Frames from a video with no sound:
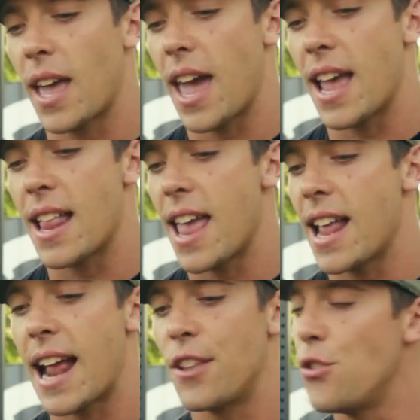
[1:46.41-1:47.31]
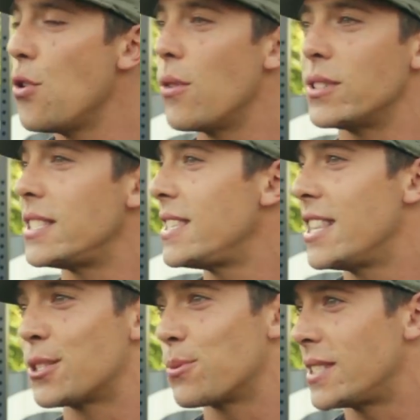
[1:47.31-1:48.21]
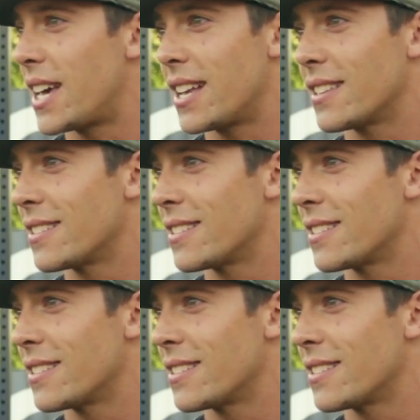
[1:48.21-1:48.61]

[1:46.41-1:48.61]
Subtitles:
and I knew this was it.